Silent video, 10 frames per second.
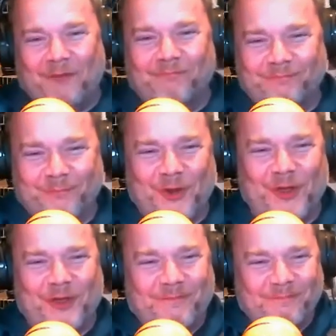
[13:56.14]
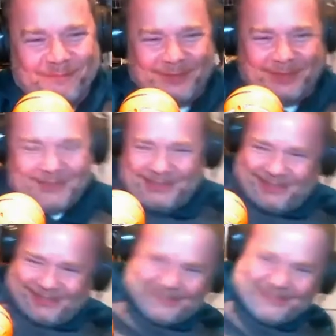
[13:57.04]
Taunt you a
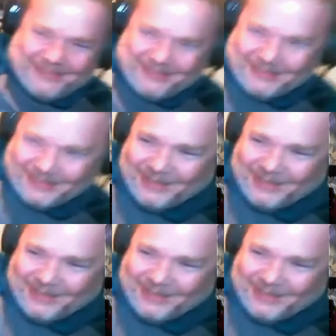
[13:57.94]
second time.